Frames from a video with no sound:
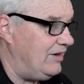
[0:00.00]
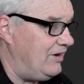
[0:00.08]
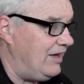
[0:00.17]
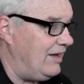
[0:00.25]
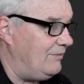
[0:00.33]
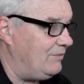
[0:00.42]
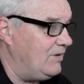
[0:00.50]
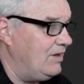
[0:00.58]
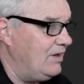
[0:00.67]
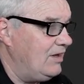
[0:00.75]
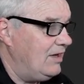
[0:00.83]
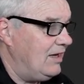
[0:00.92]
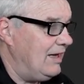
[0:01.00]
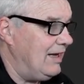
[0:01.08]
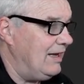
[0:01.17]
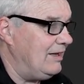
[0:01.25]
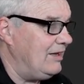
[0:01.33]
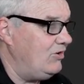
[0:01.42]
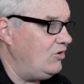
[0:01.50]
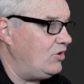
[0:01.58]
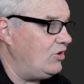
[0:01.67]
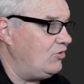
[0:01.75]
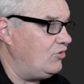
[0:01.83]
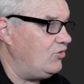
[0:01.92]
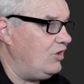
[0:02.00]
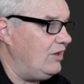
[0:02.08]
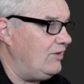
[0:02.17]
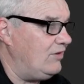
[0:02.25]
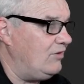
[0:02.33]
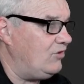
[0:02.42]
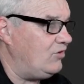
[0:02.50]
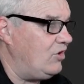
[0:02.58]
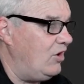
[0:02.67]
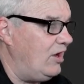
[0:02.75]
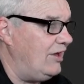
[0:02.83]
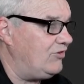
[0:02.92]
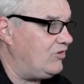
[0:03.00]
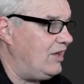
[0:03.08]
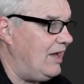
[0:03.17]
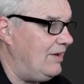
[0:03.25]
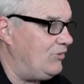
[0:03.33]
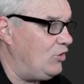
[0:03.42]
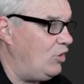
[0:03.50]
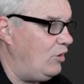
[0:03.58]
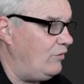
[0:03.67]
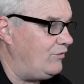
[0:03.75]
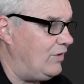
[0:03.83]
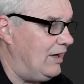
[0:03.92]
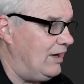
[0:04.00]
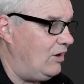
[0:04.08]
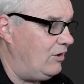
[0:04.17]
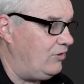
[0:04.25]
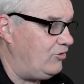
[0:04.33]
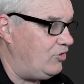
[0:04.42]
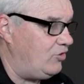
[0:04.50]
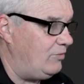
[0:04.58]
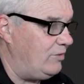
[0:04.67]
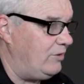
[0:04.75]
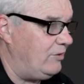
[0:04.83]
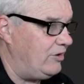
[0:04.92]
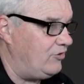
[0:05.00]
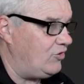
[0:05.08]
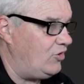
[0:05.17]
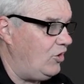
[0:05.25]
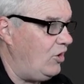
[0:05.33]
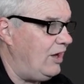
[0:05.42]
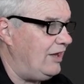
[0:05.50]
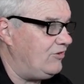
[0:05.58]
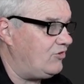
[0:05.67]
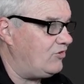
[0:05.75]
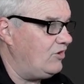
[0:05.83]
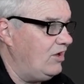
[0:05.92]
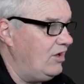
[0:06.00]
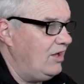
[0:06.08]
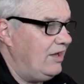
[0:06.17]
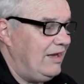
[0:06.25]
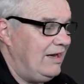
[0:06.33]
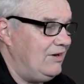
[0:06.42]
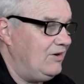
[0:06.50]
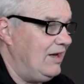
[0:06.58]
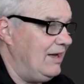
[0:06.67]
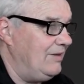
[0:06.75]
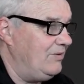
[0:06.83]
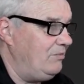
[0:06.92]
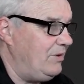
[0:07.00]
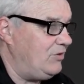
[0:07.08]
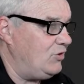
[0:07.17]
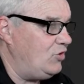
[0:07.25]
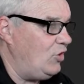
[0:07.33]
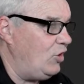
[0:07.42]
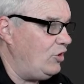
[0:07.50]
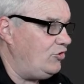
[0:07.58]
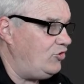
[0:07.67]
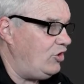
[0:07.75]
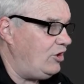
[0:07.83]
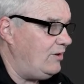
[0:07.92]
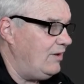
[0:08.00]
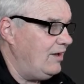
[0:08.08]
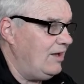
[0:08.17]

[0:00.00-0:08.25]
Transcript: Now, and you can see that this guy has covered off origin of bearings and heights, and the methodology.